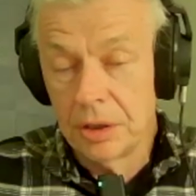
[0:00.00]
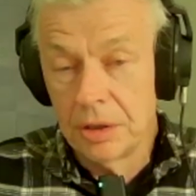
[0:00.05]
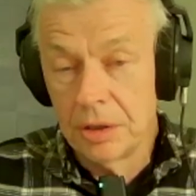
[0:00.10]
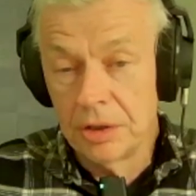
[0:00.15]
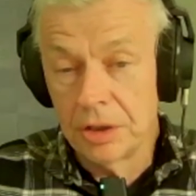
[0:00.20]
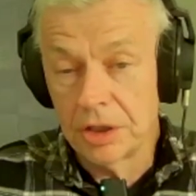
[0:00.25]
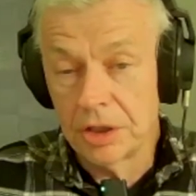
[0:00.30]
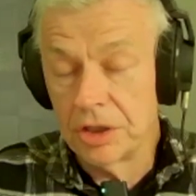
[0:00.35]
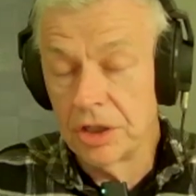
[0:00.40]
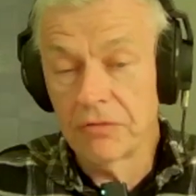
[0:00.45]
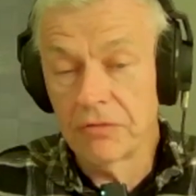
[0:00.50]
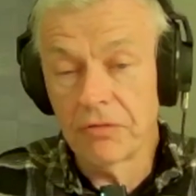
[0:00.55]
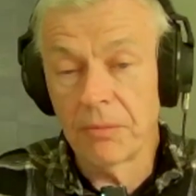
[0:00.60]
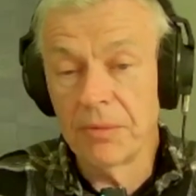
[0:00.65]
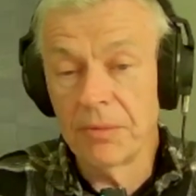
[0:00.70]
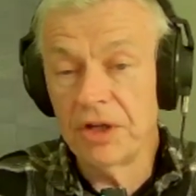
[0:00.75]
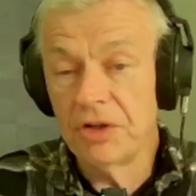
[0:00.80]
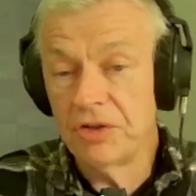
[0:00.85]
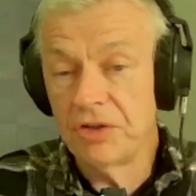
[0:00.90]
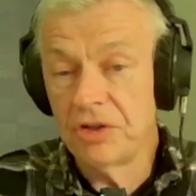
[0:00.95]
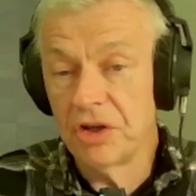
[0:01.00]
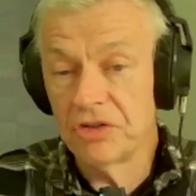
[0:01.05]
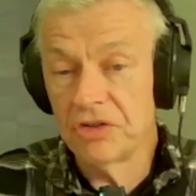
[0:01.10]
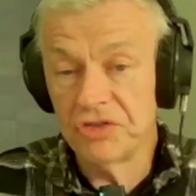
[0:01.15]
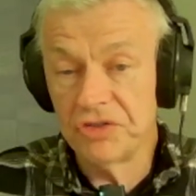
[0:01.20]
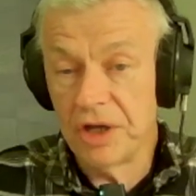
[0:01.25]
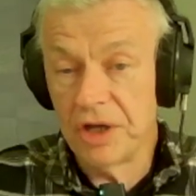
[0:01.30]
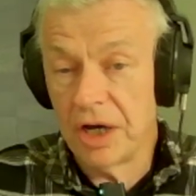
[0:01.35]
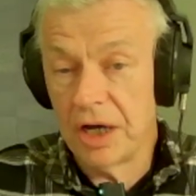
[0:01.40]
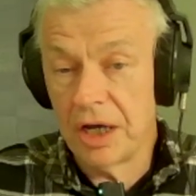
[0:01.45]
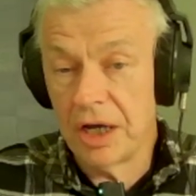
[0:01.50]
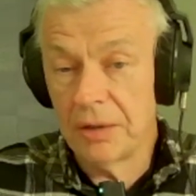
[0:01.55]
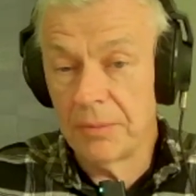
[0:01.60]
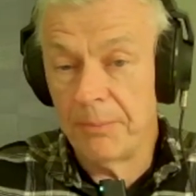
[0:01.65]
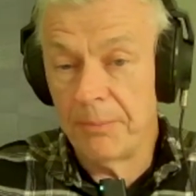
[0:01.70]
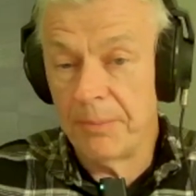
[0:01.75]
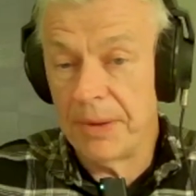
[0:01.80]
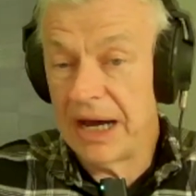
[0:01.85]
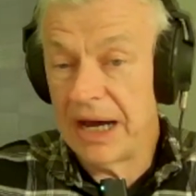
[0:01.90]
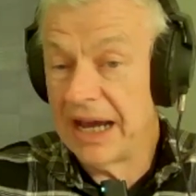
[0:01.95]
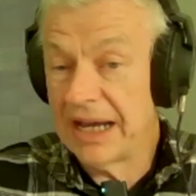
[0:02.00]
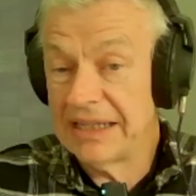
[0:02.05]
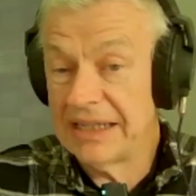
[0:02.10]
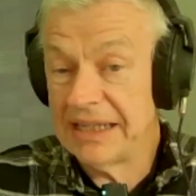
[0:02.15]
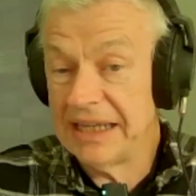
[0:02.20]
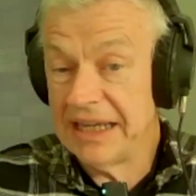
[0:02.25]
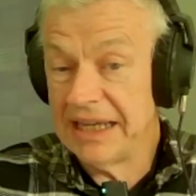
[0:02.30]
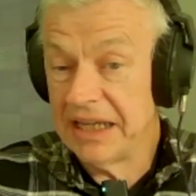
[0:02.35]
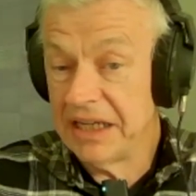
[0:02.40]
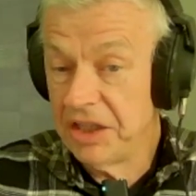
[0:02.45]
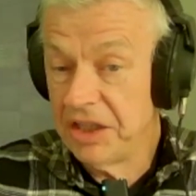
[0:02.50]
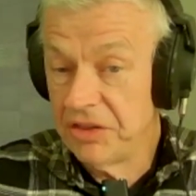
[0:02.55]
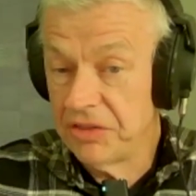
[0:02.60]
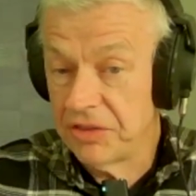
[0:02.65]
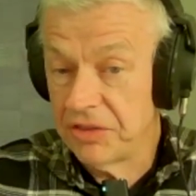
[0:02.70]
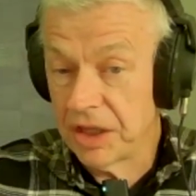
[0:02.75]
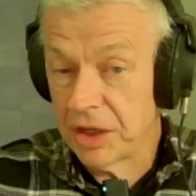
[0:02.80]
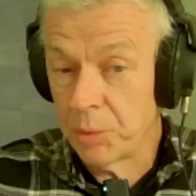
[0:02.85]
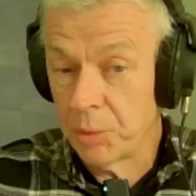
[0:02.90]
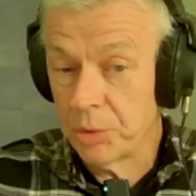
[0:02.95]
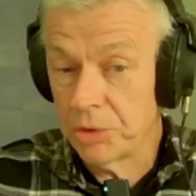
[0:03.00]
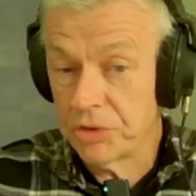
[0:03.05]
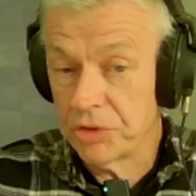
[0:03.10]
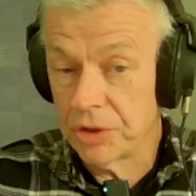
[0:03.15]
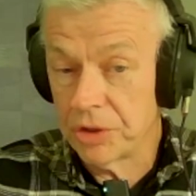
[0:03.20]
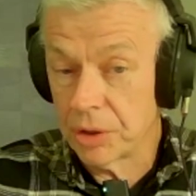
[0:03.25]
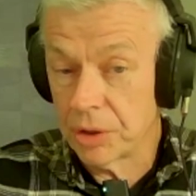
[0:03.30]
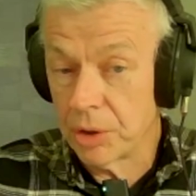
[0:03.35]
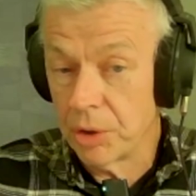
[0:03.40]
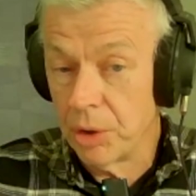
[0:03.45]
The government does not buy anything with their